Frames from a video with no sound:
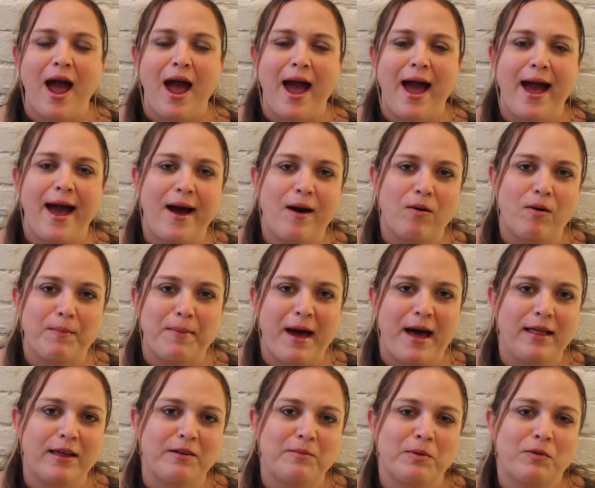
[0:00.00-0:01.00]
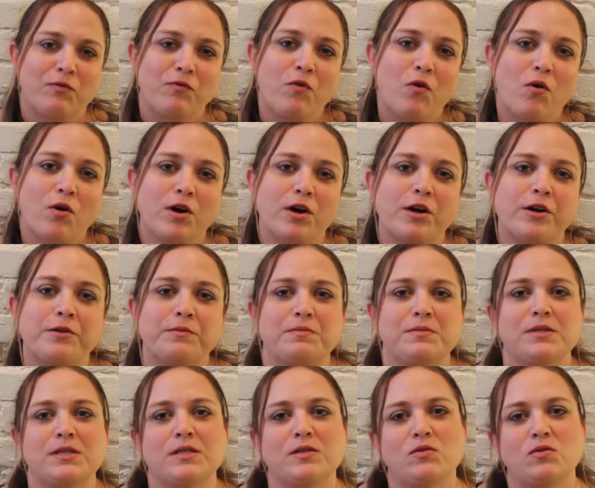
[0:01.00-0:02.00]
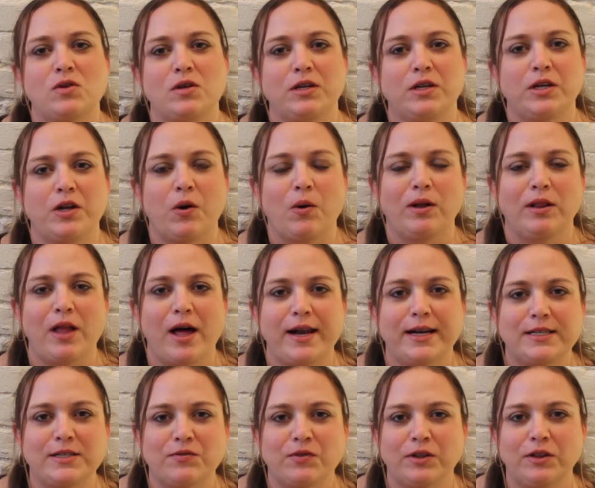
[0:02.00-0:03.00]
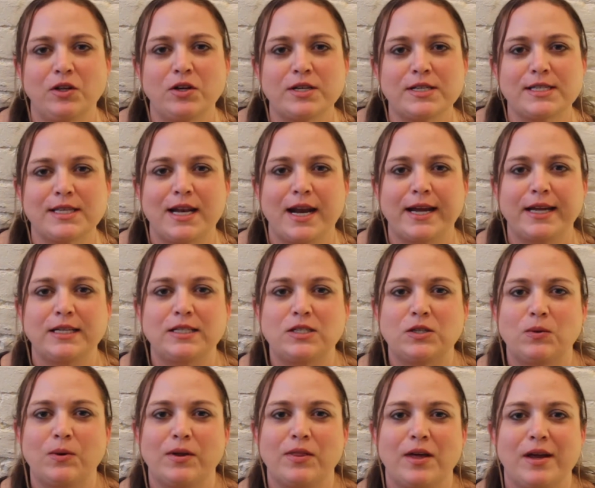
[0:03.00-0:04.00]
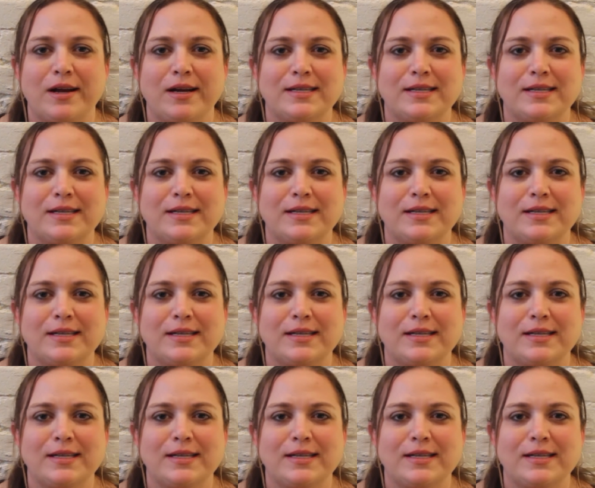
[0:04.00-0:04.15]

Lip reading: how a palette performs, you know, a lot of different looks that I can do with it.